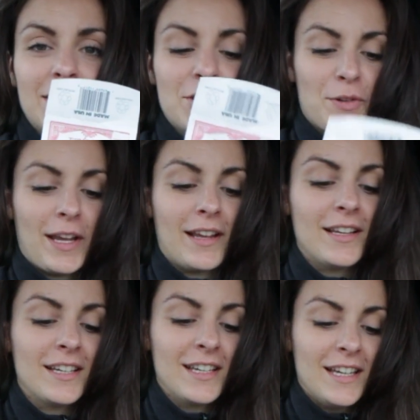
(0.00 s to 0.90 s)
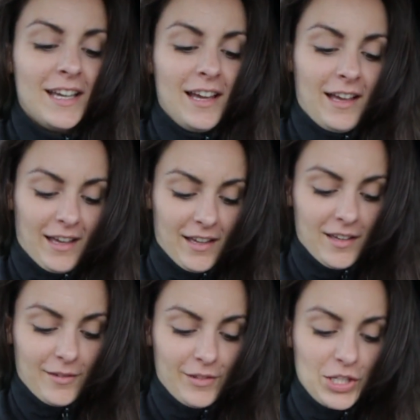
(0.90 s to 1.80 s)
string,
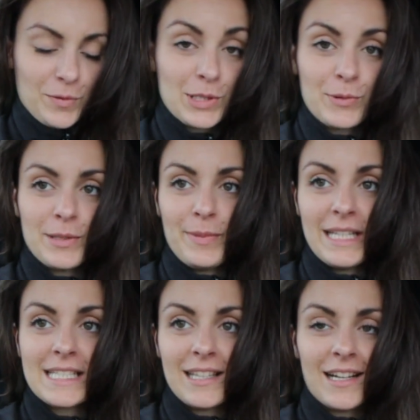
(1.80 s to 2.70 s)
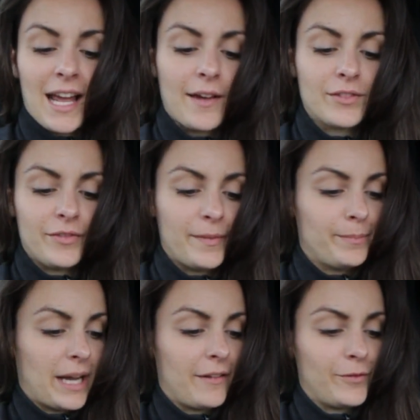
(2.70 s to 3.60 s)
which I was quite pleased. I didn't have to
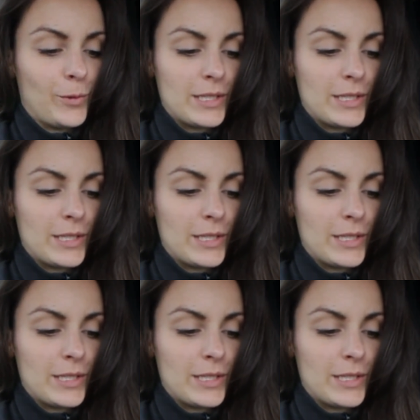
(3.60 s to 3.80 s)
buy a full